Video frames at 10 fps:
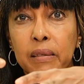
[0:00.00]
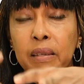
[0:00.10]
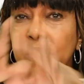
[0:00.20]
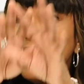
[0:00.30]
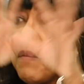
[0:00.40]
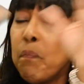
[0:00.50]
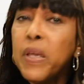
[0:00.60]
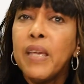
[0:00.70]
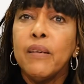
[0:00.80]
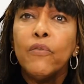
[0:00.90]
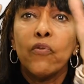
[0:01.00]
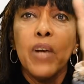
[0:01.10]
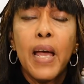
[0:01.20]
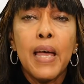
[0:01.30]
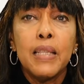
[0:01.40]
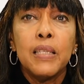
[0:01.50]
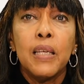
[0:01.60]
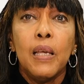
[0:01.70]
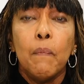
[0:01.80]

Nothing big and grand,